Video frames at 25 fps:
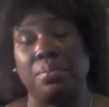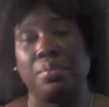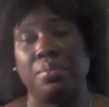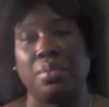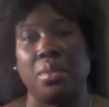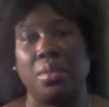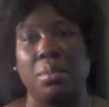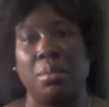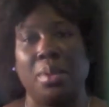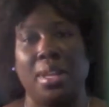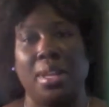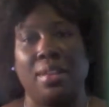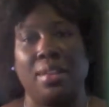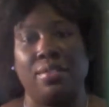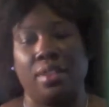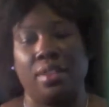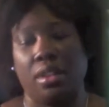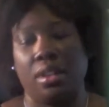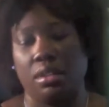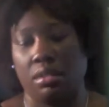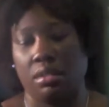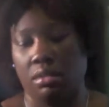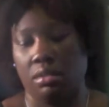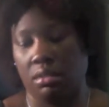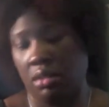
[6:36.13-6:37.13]
But I
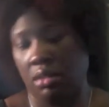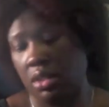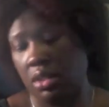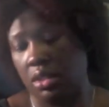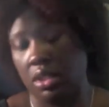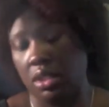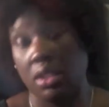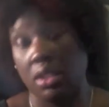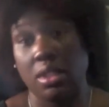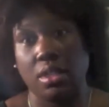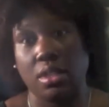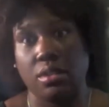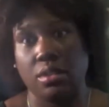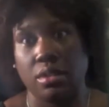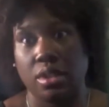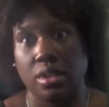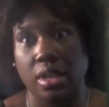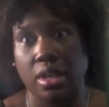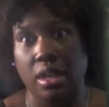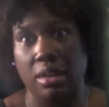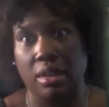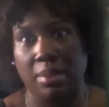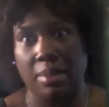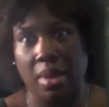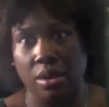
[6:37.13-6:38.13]
felt, well, since I started
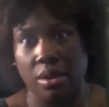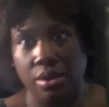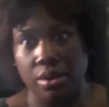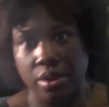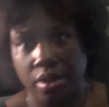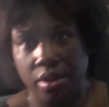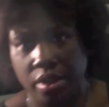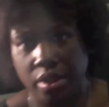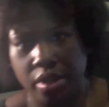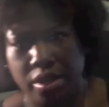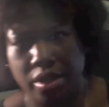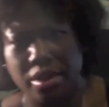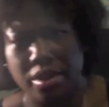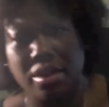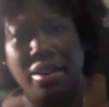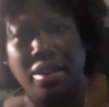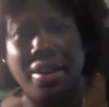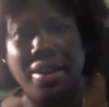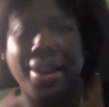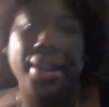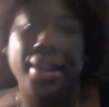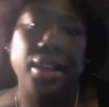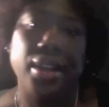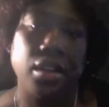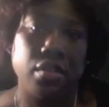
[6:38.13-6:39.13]
taking them out earlier, oh, I
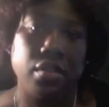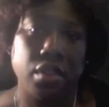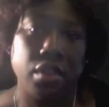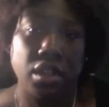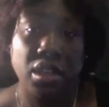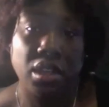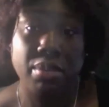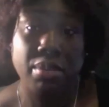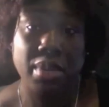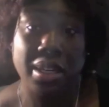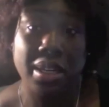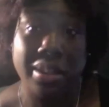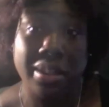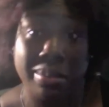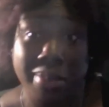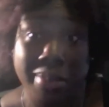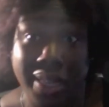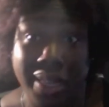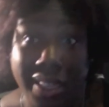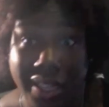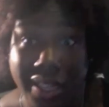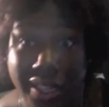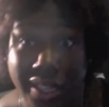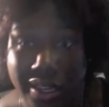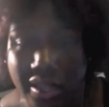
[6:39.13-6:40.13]
can definitely be done by
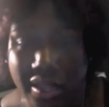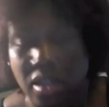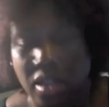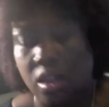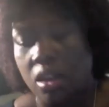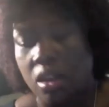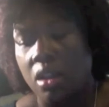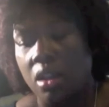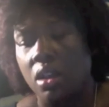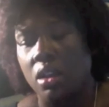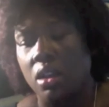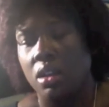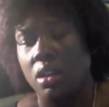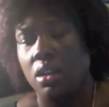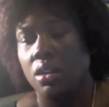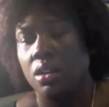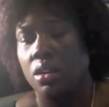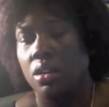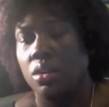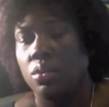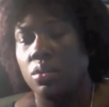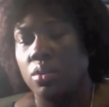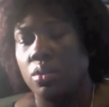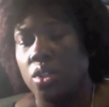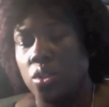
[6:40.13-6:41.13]
then, you
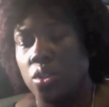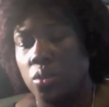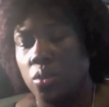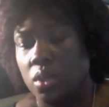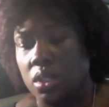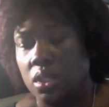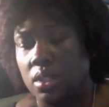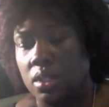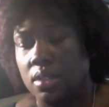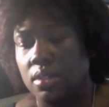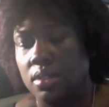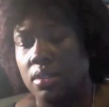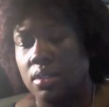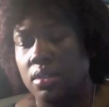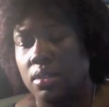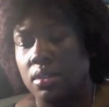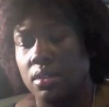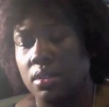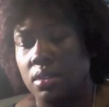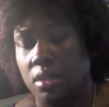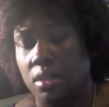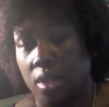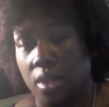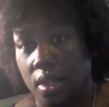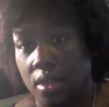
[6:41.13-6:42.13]
know, which was,
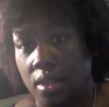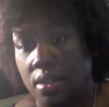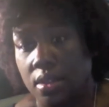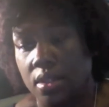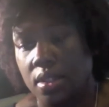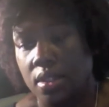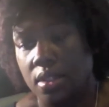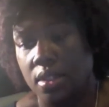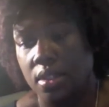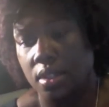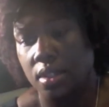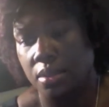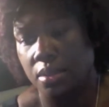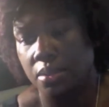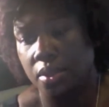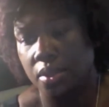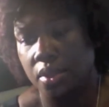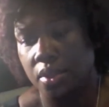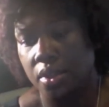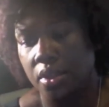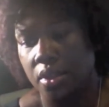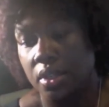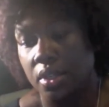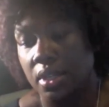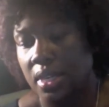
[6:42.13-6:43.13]
again,
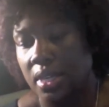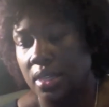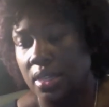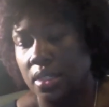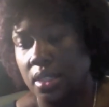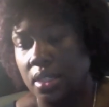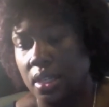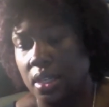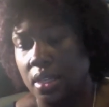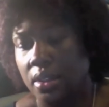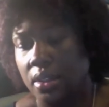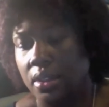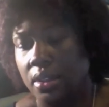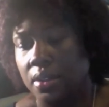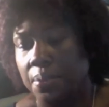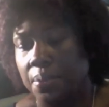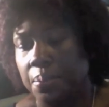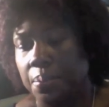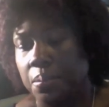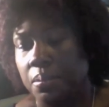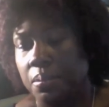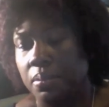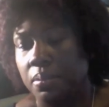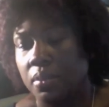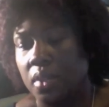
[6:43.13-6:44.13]
December 19th.
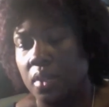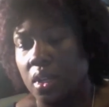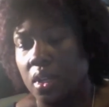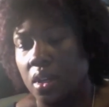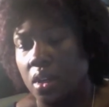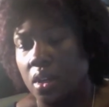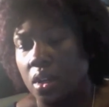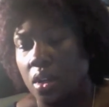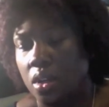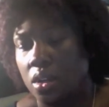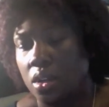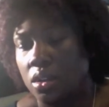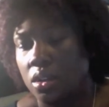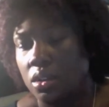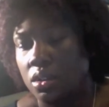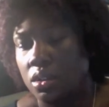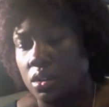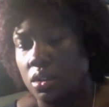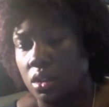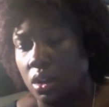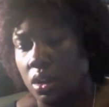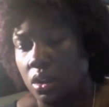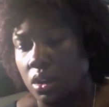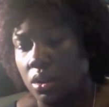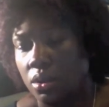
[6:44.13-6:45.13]

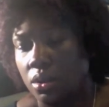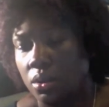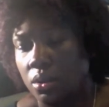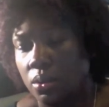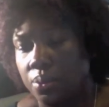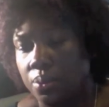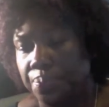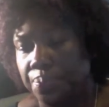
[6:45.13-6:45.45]
So,